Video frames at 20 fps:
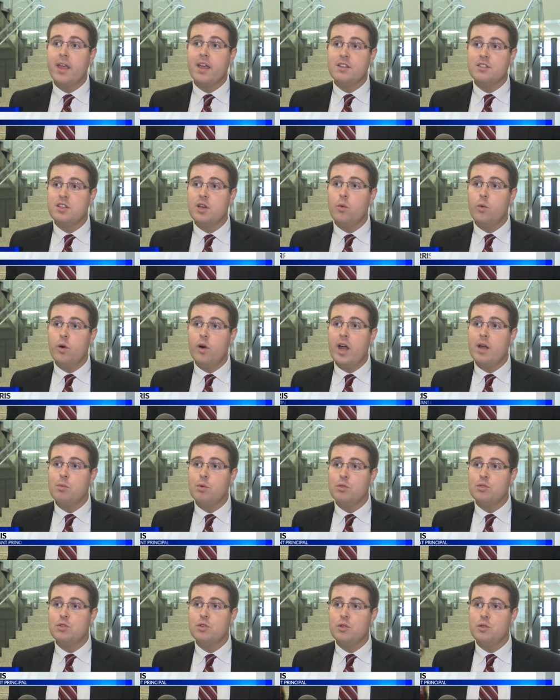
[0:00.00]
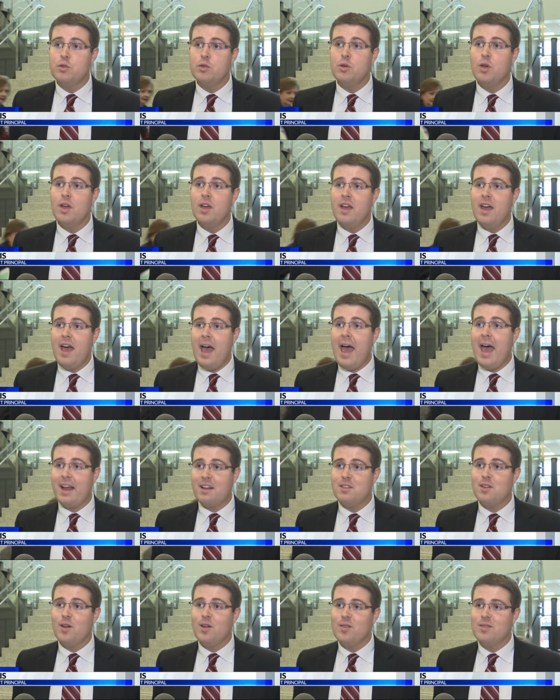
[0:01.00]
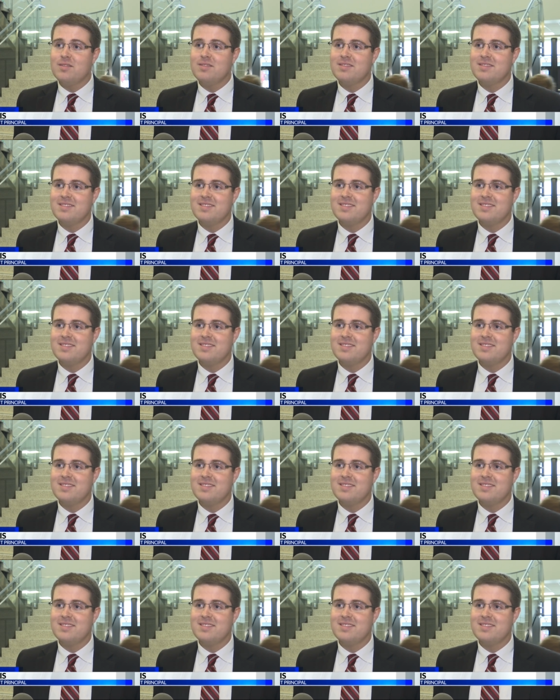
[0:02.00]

plans that we're able to act on.